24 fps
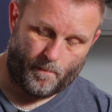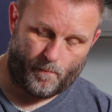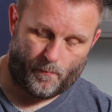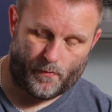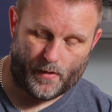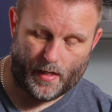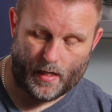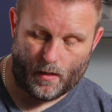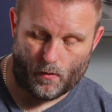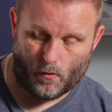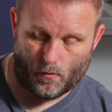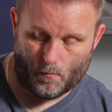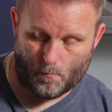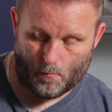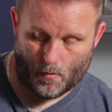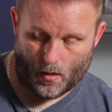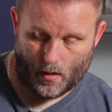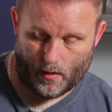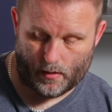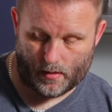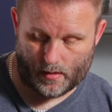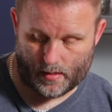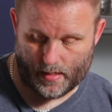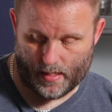Now
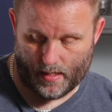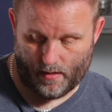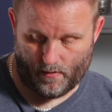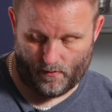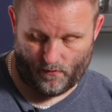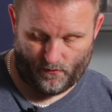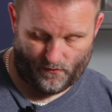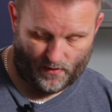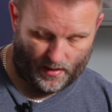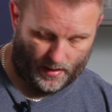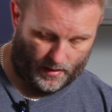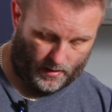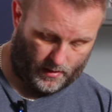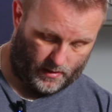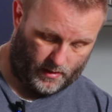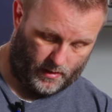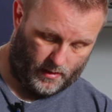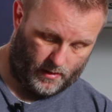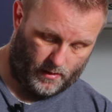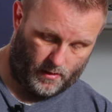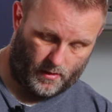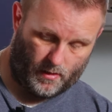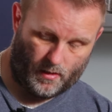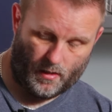my set
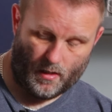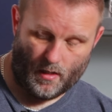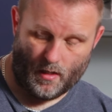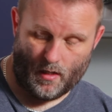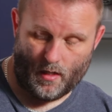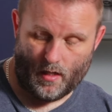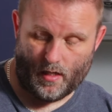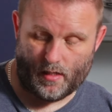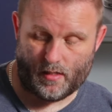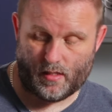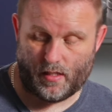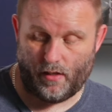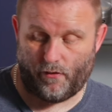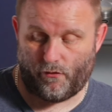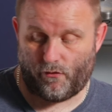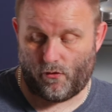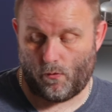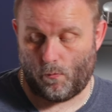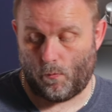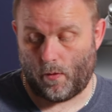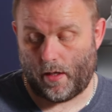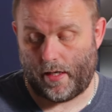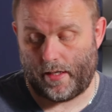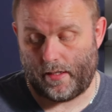faces a
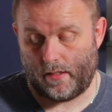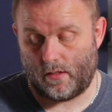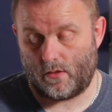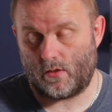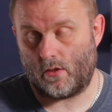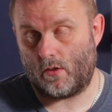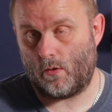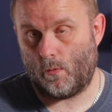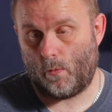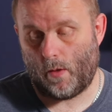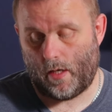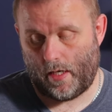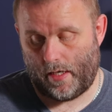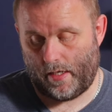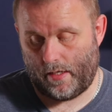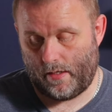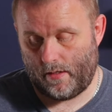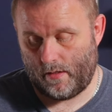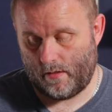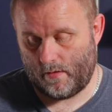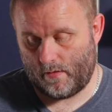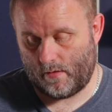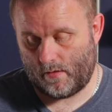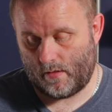different way to the
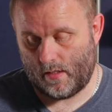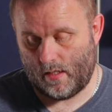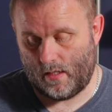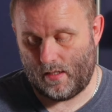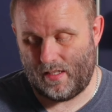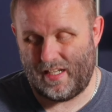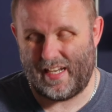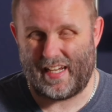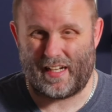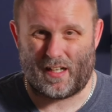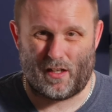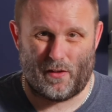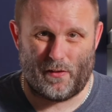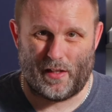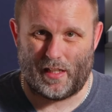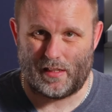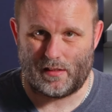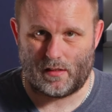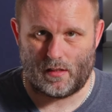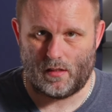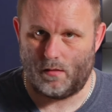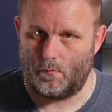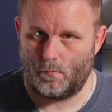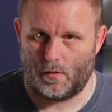way that Lego
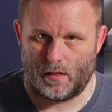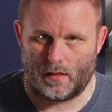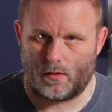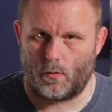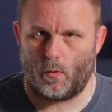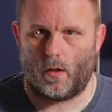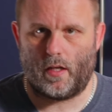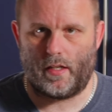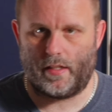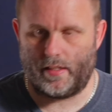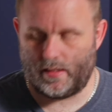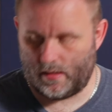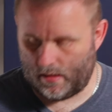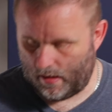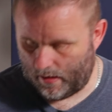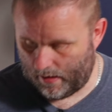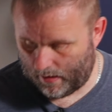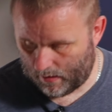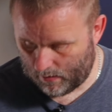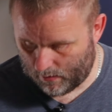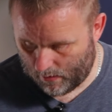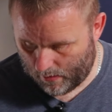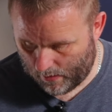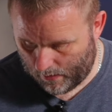has it, but it's quite an easy
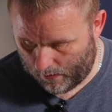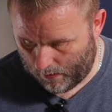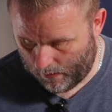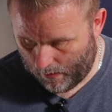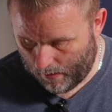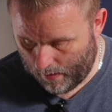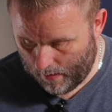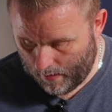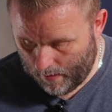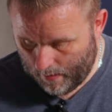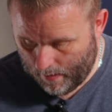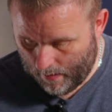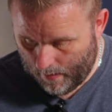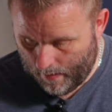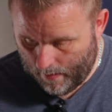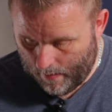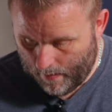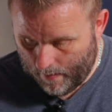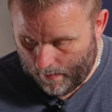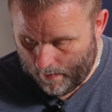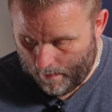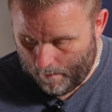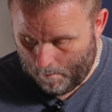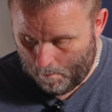thing to do.
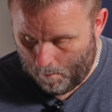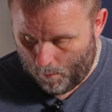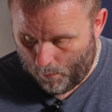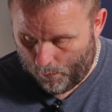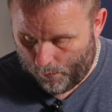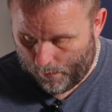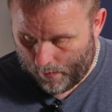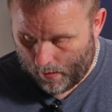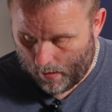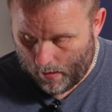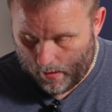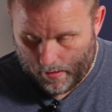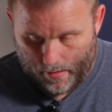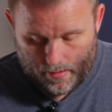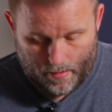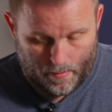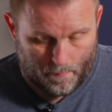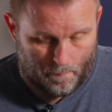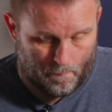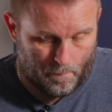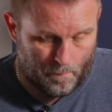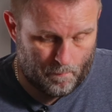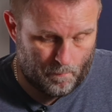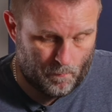
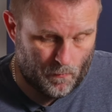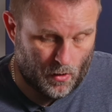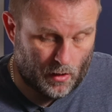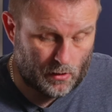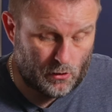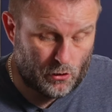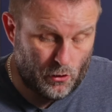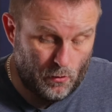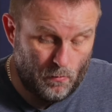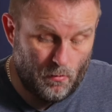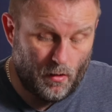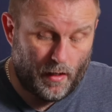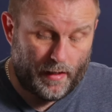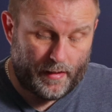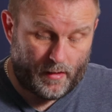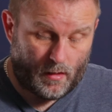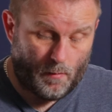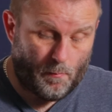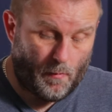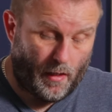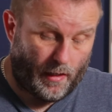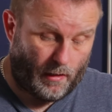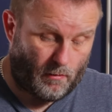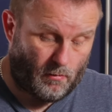I do like the
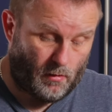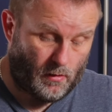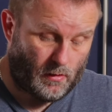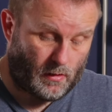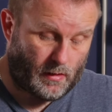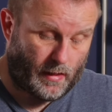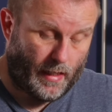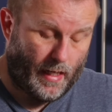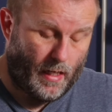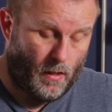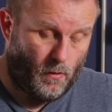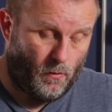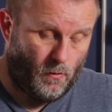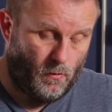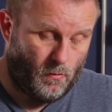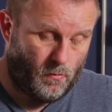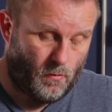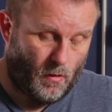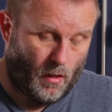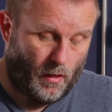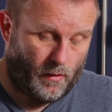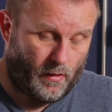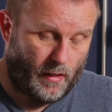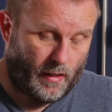micro
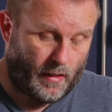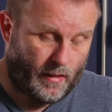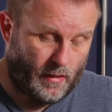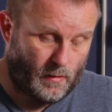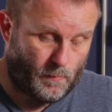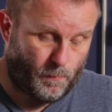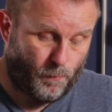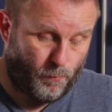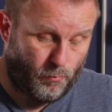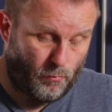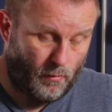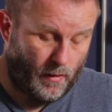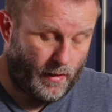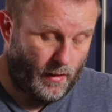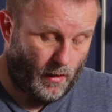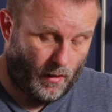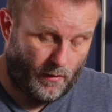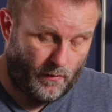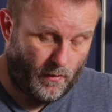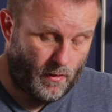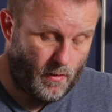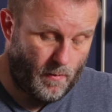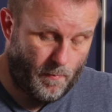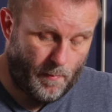scale. I think it's
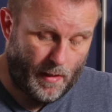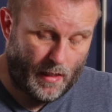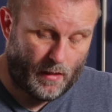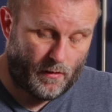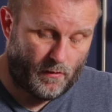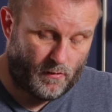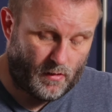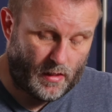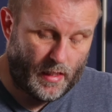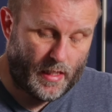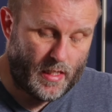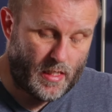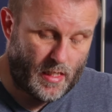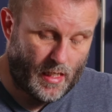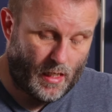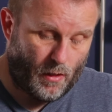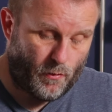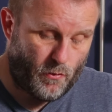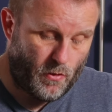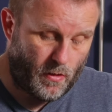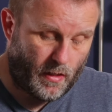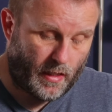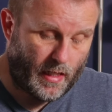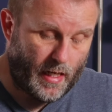brilliant. The amount of
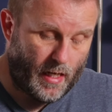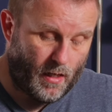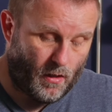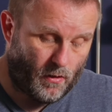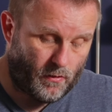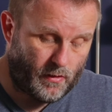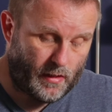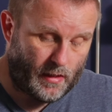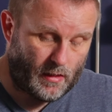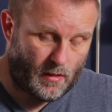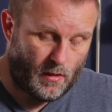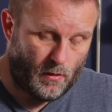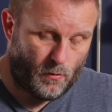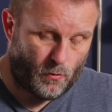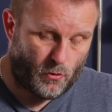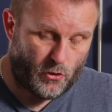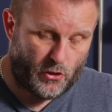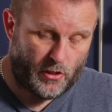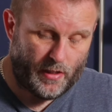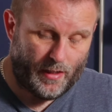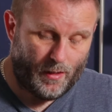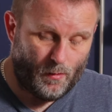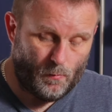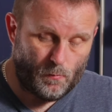detail you get on these little
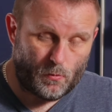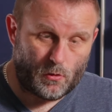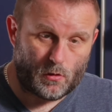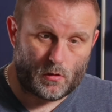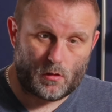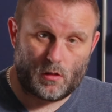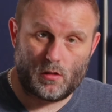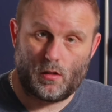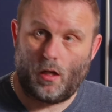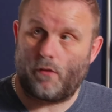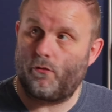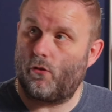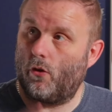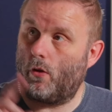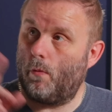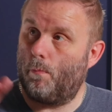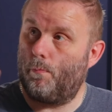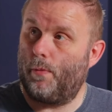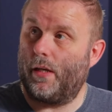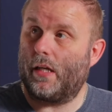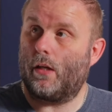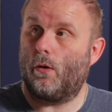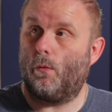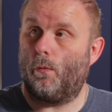ships, because I've got the
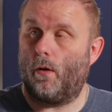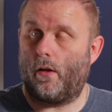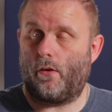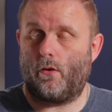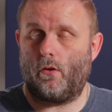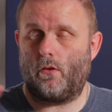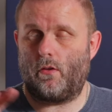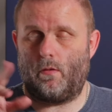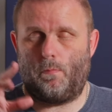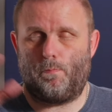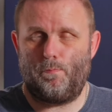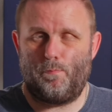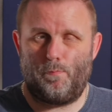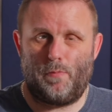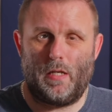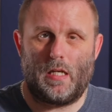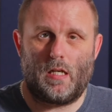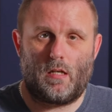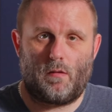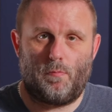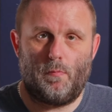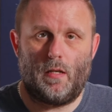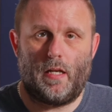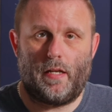bigger one, not the
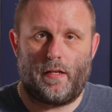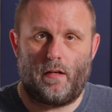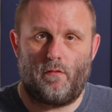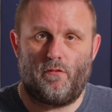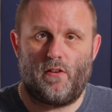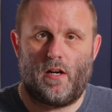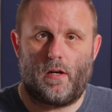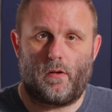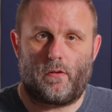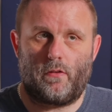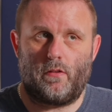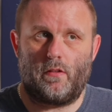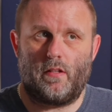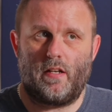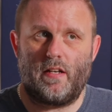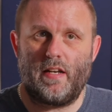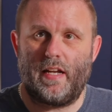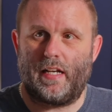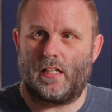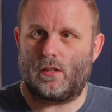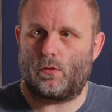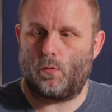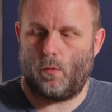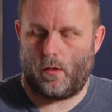big Millennium Falcon, the
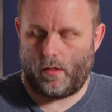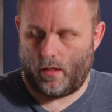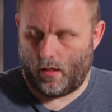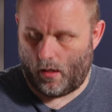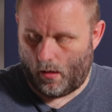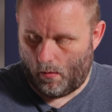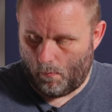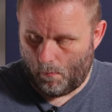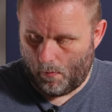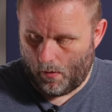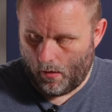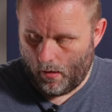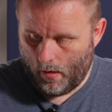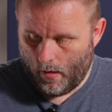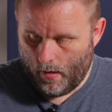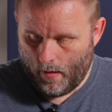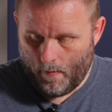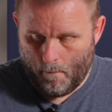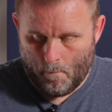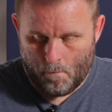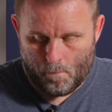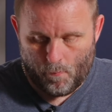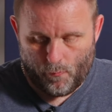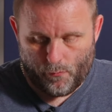next one up.
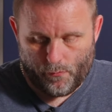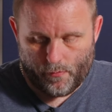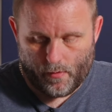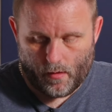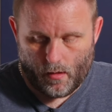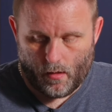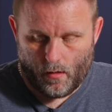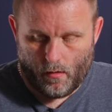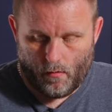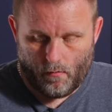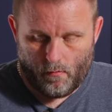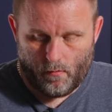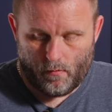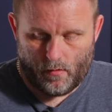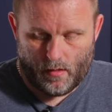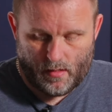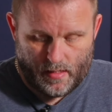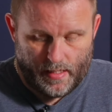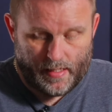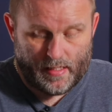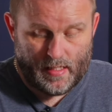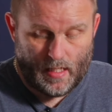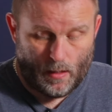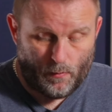The
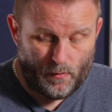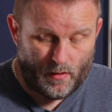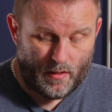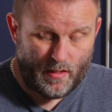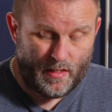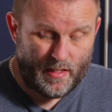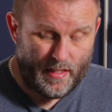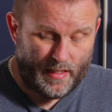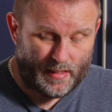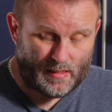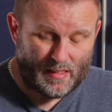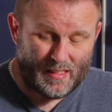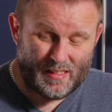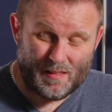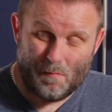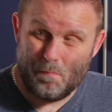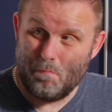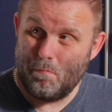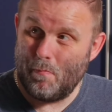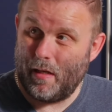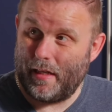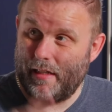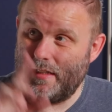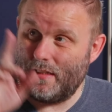detail on this is
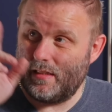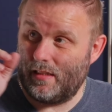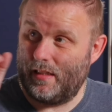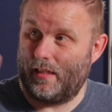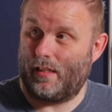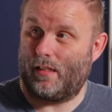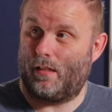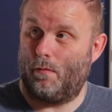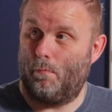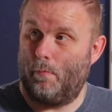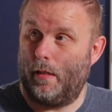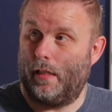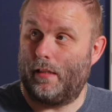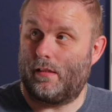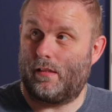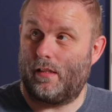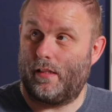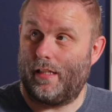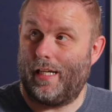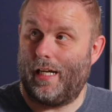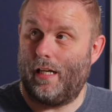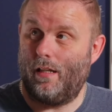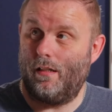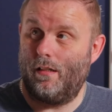amazing compared
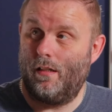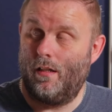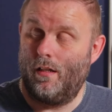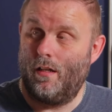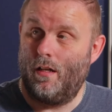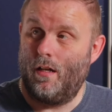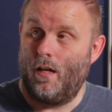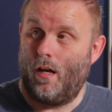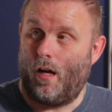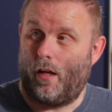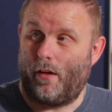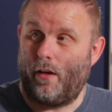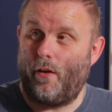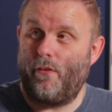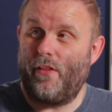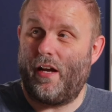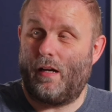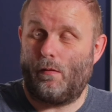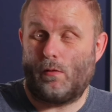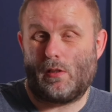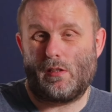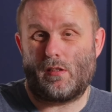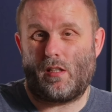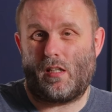to that. I know
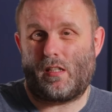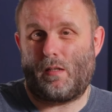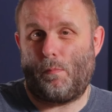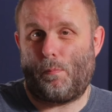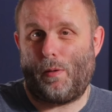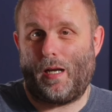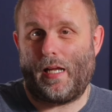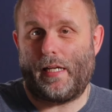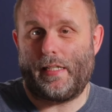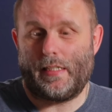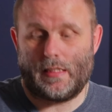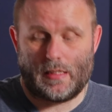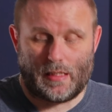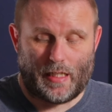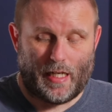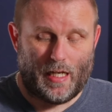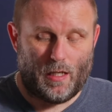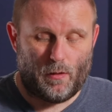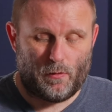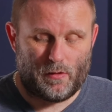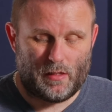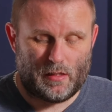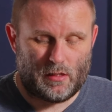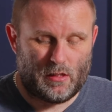that one's like a play
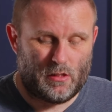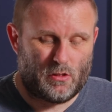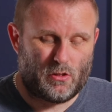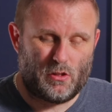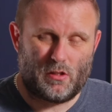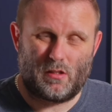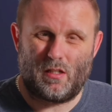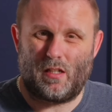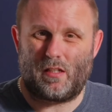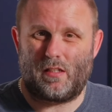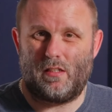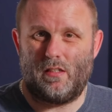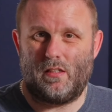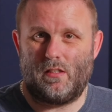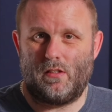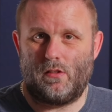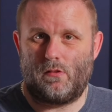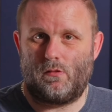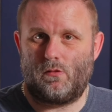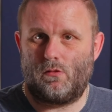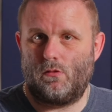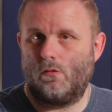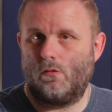scale, and this is just like a